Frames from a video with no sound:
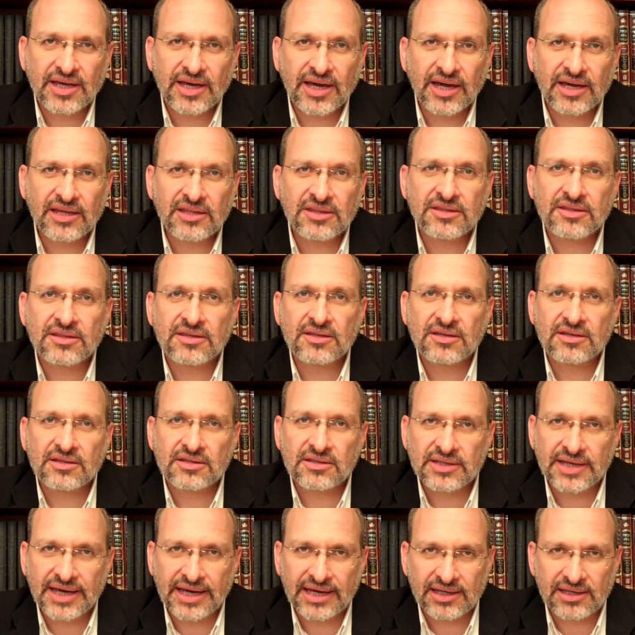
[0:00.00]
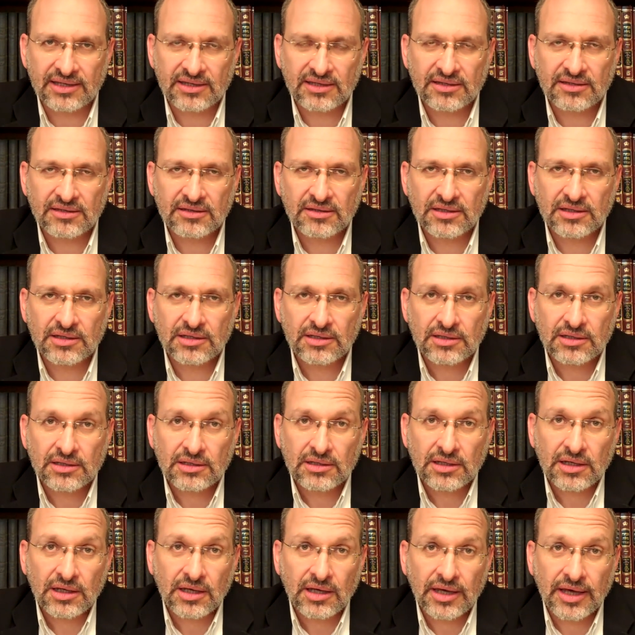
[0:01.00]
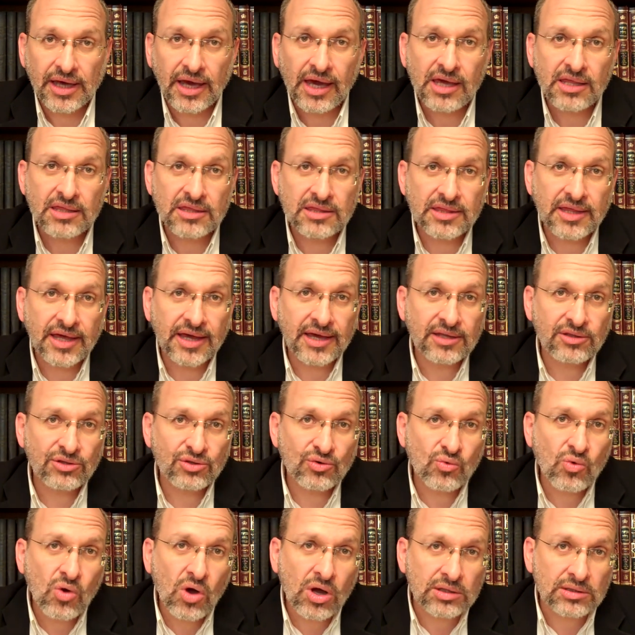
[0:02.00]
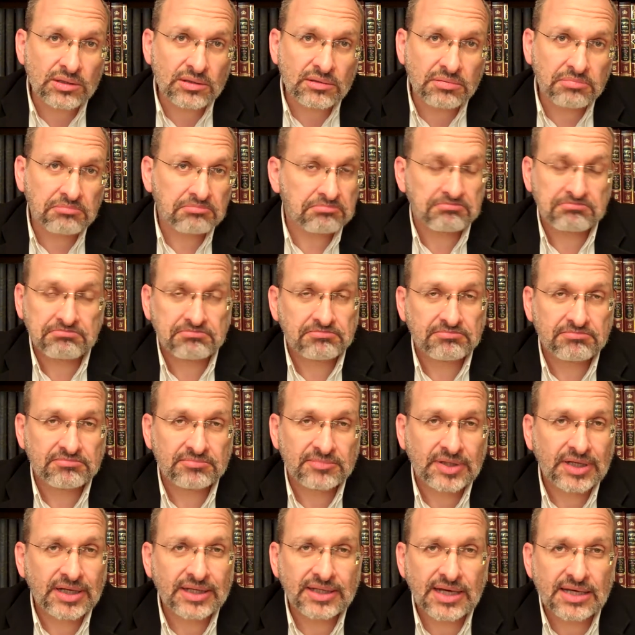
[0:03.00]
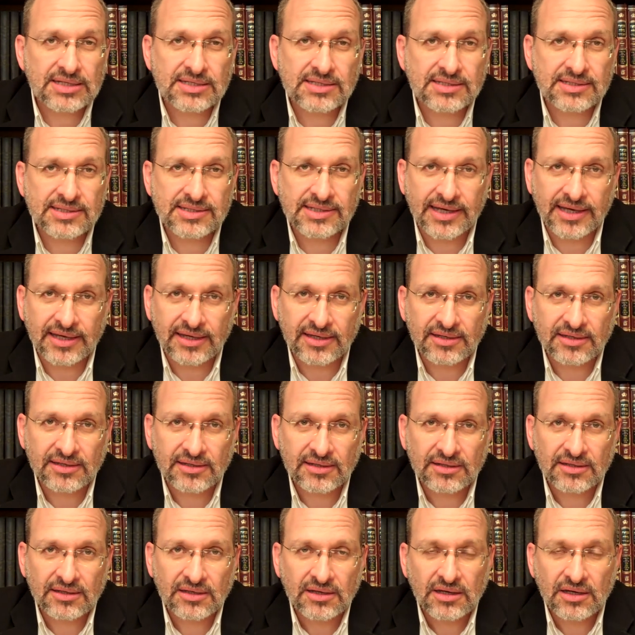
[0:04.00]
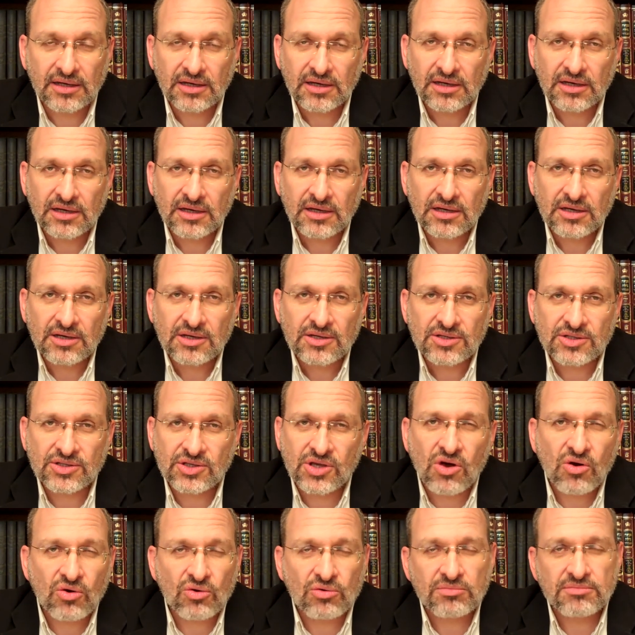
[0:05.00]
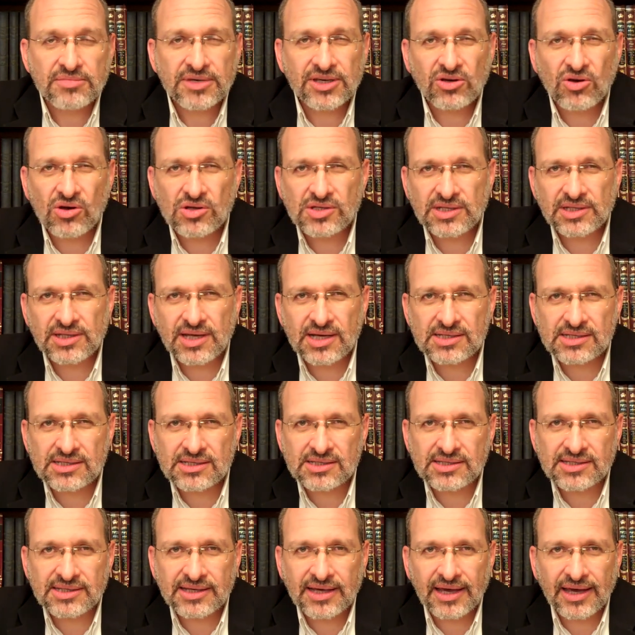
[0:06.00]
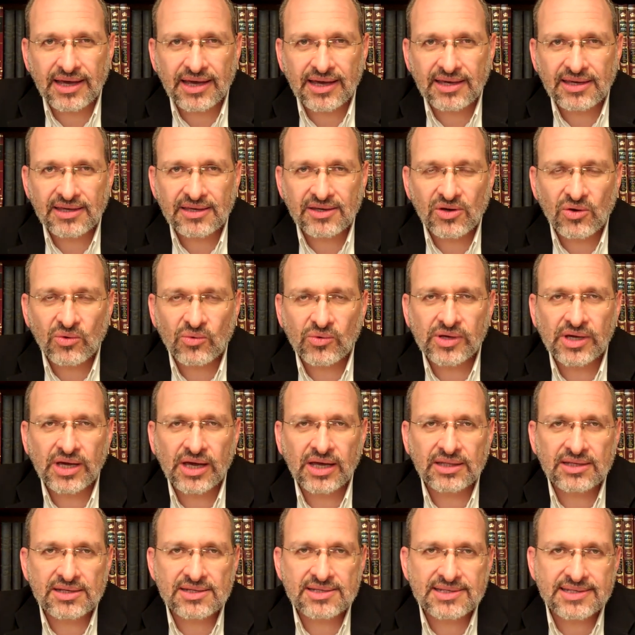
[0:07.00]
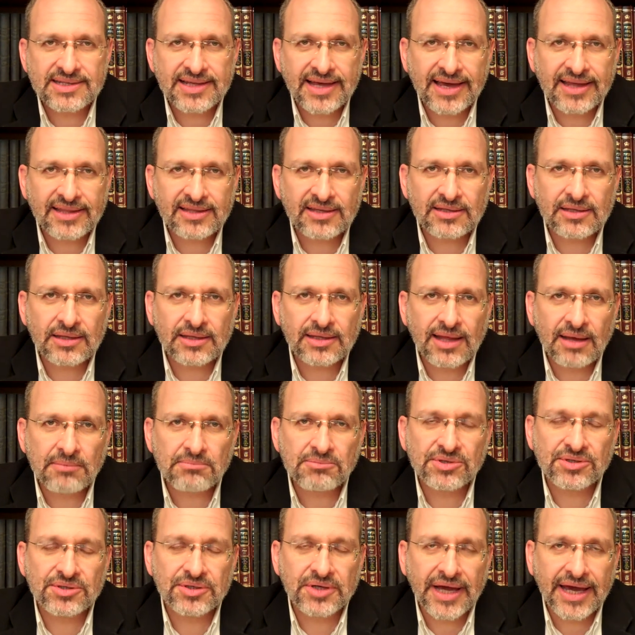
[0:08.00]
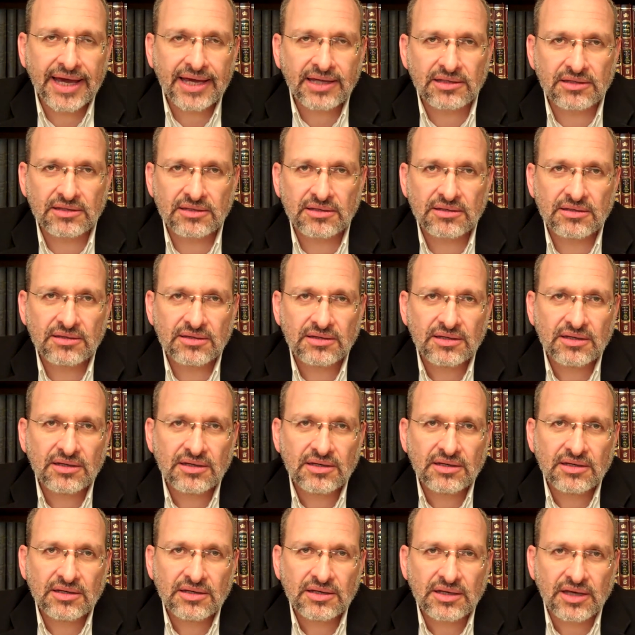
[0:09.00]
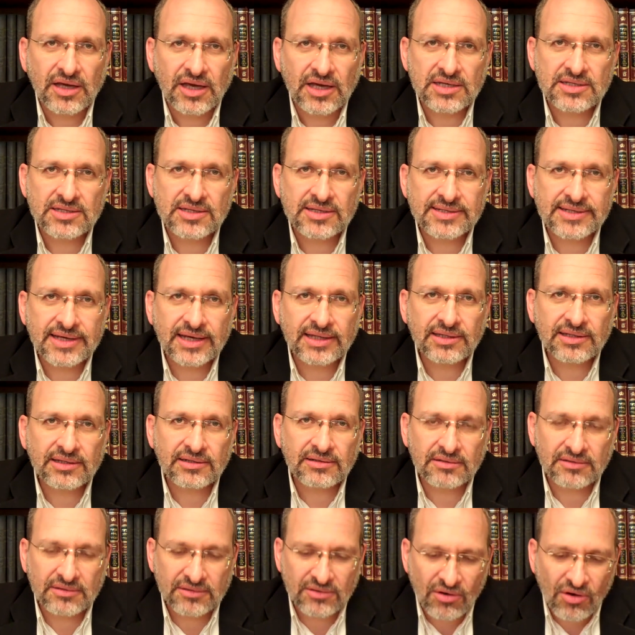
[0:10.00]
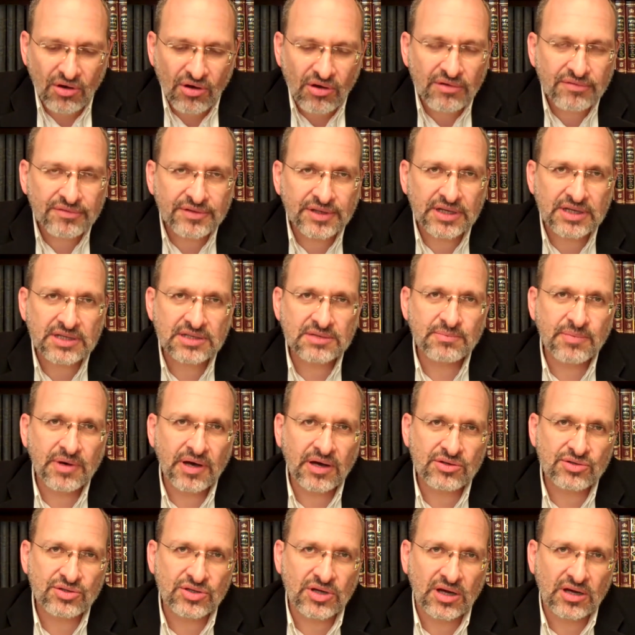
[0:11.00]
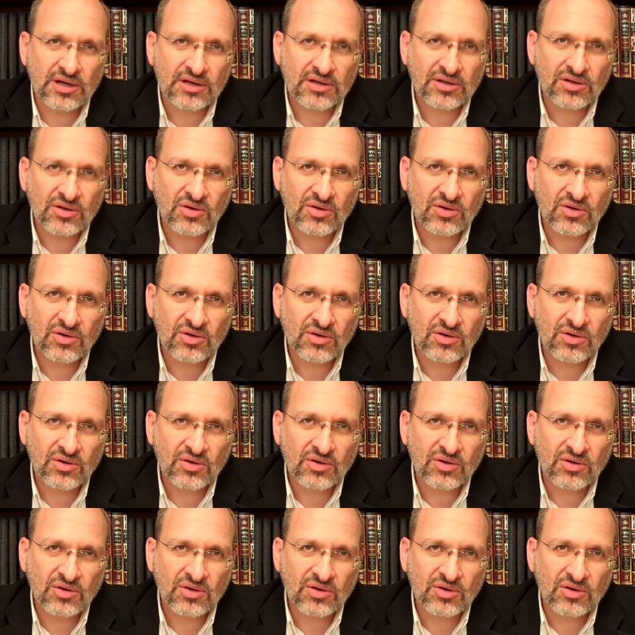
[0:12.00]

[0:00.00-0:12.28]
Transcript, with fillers: Eighth day. Eighth day to what? It doesn't say. So, because it doesn't say, we understand that the number 8 is the center of this parasha.